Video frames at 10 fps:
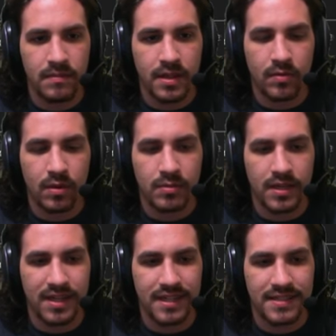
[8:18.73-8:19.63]
The rubber
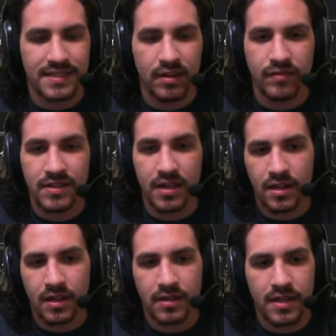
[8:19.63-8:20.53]
ducky itself is not
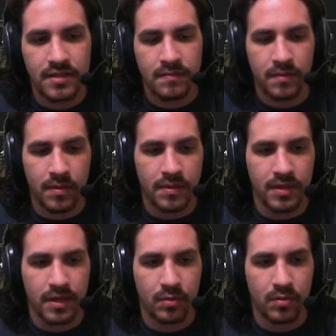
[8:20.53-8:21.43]
color custom. The rubber
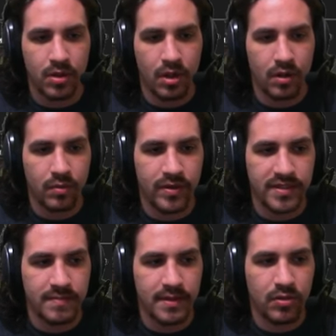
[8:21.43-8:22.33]
ducky will always
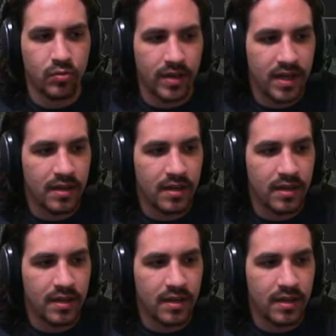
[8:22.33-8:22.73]
be green.